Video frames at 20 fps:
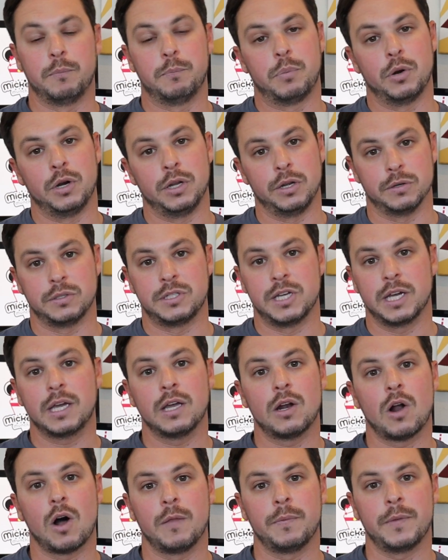putting your
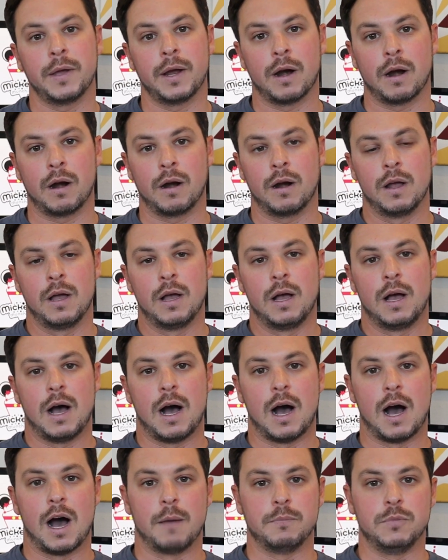ticket on there.
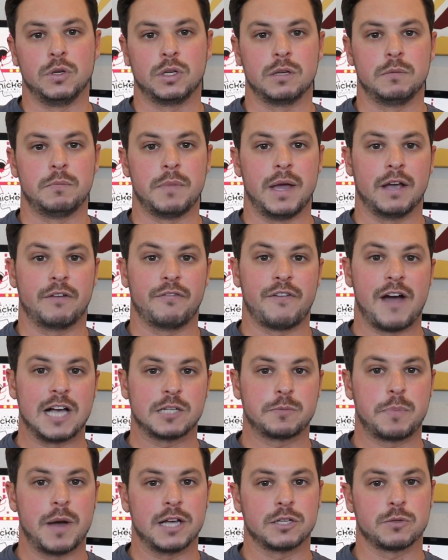You can make
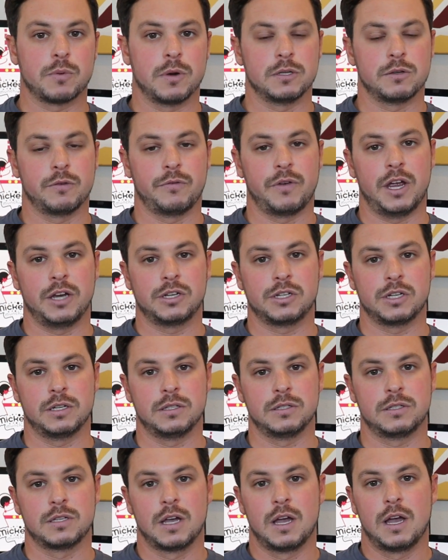fast pass
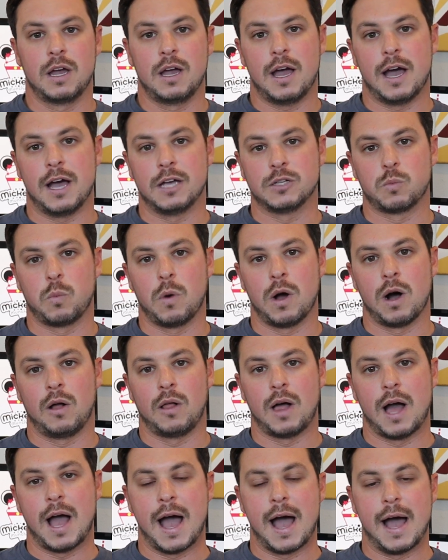reservations, as
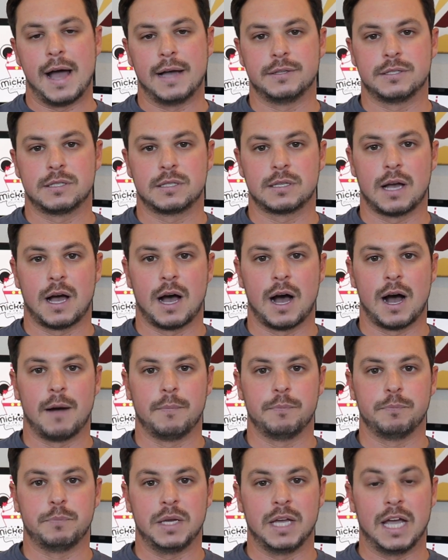well as
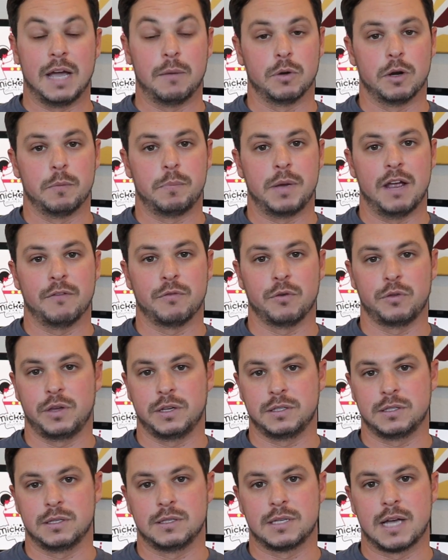being able to pay for
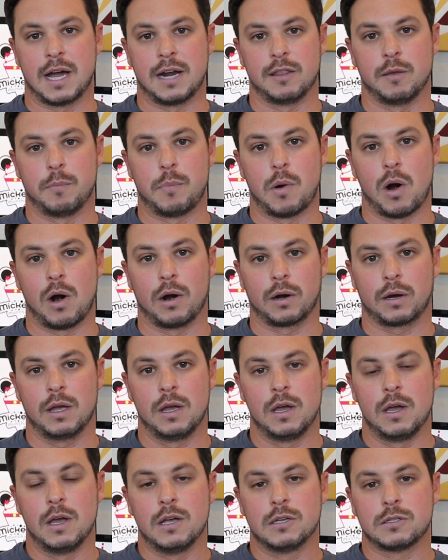things inside of the park.
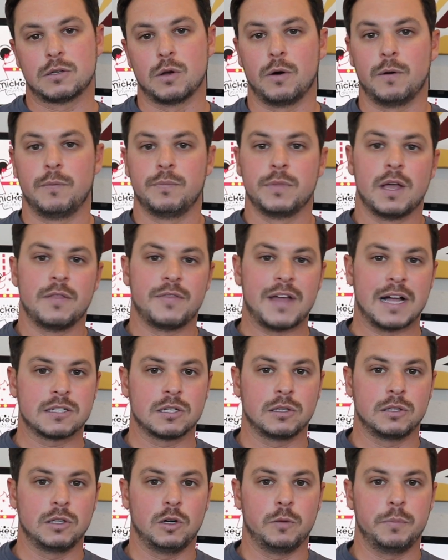So
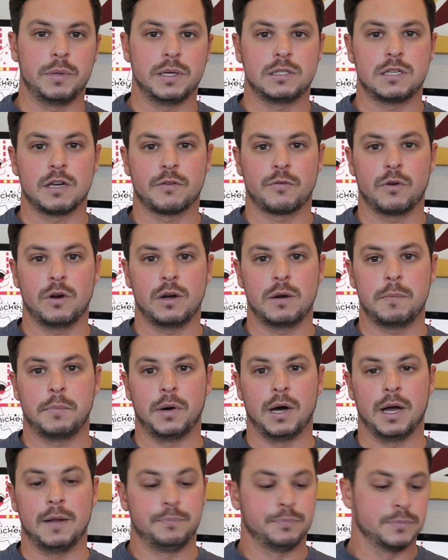that's a little bit different,
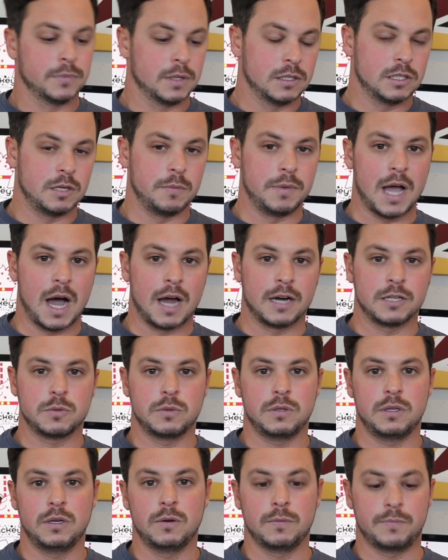but to be
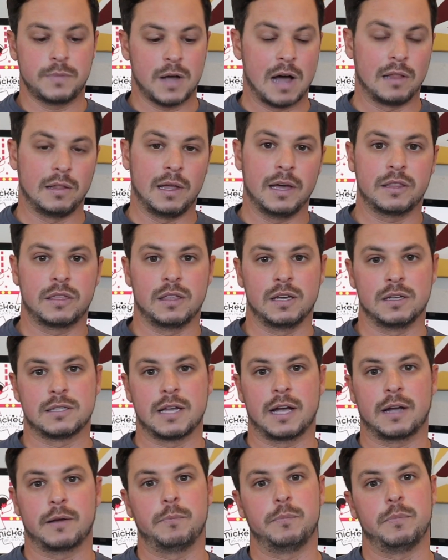honest with you, I like things
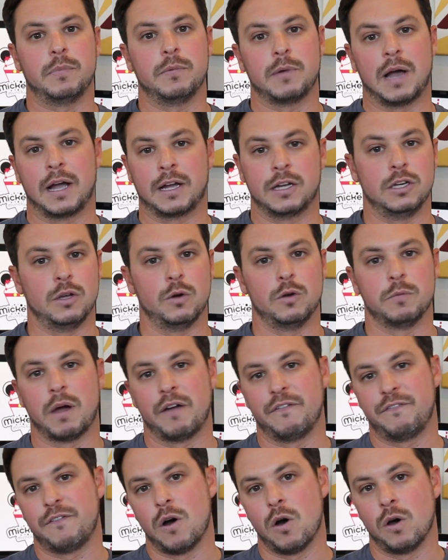that I can do with
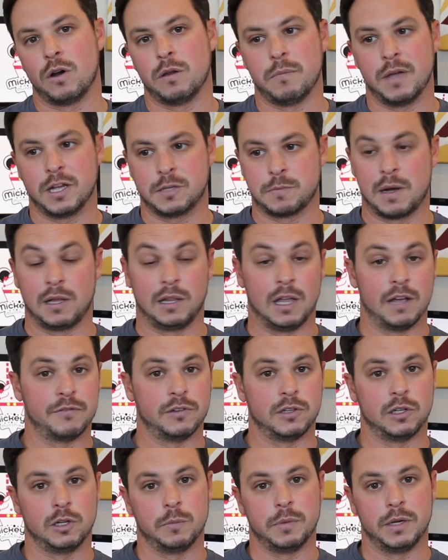my phone. It makes my
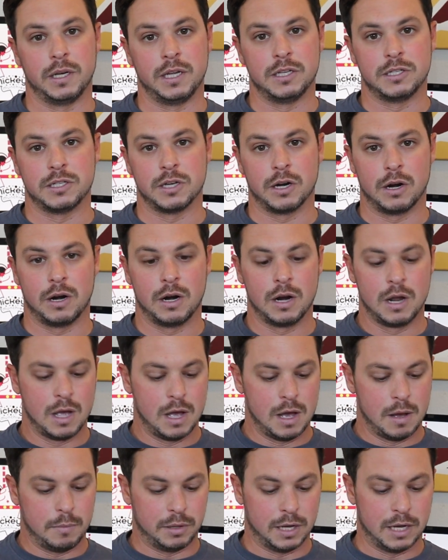life a little bit easier.
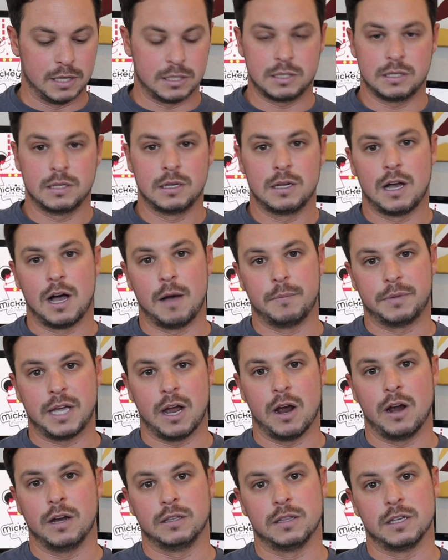Plus, I'm
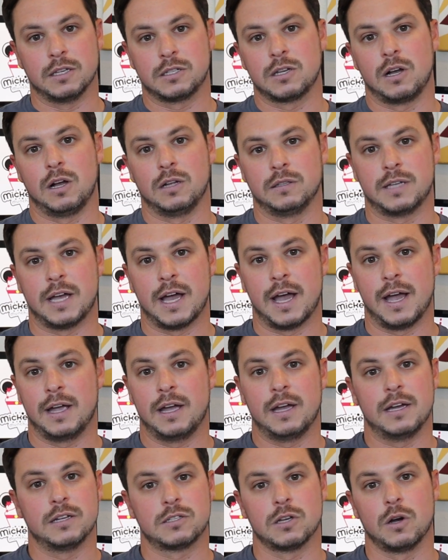carrying this all
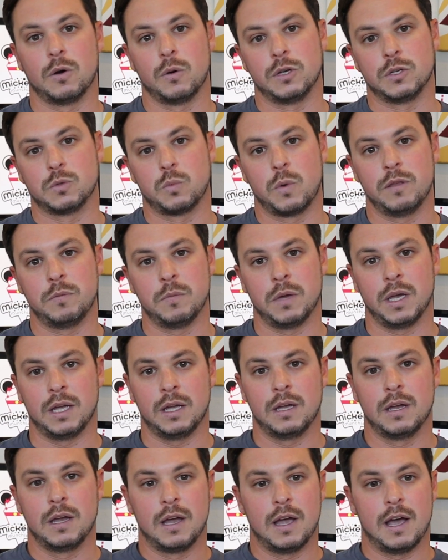day. It's always with
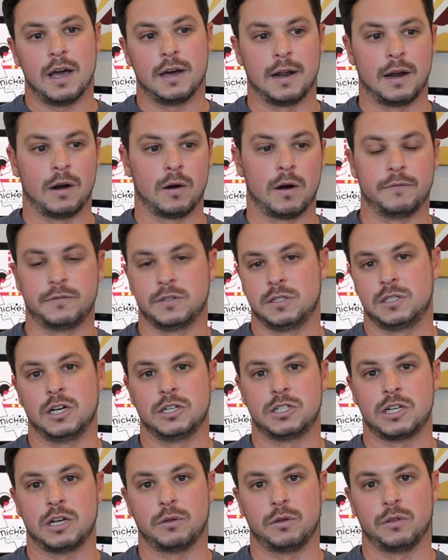me, and I don't have to
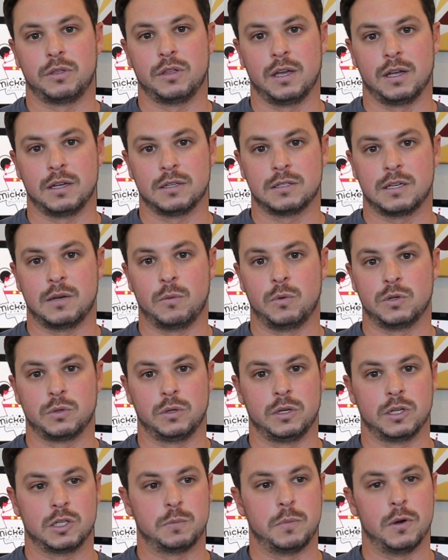touch other things which
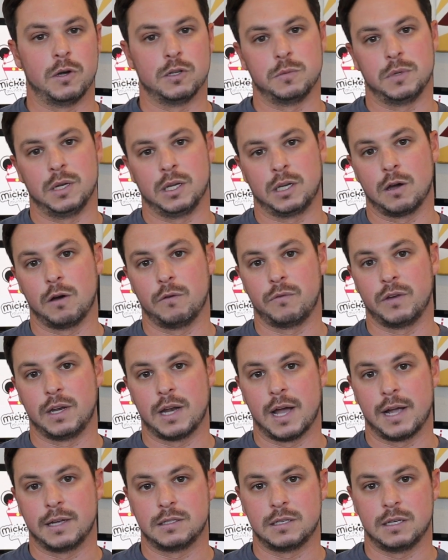would expose me to
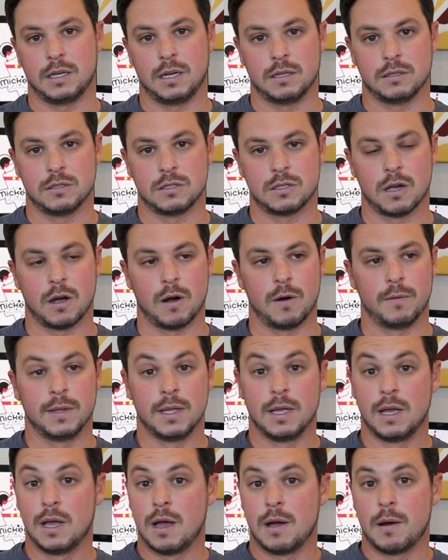COVID-19. So
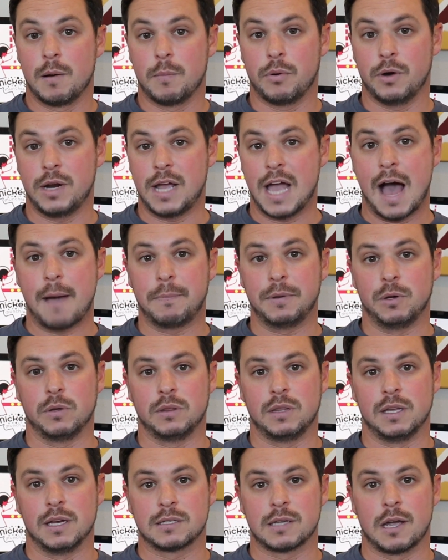pretty happy
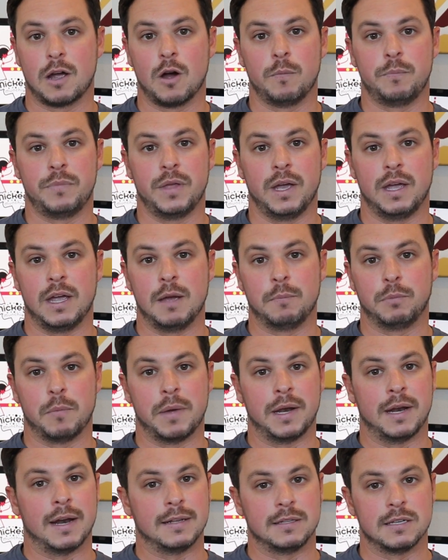with this. I hope they
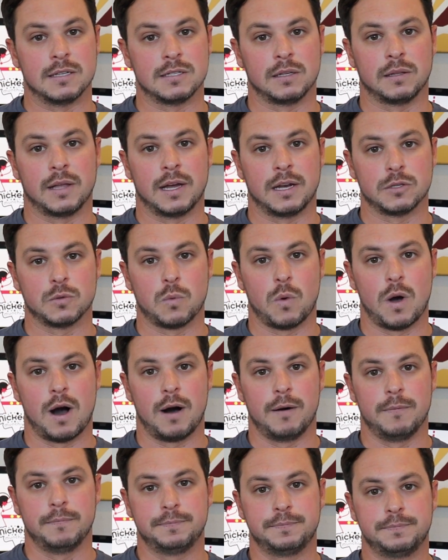implement it at Disneyland as
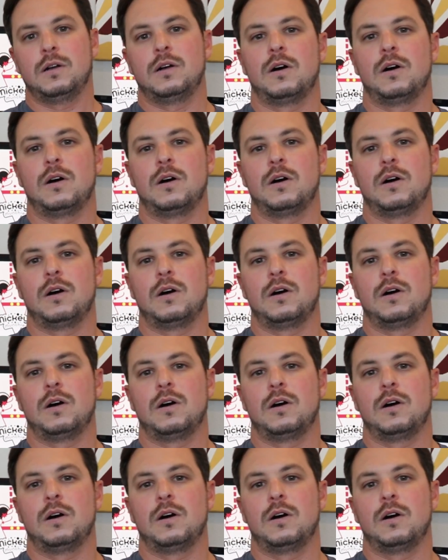well.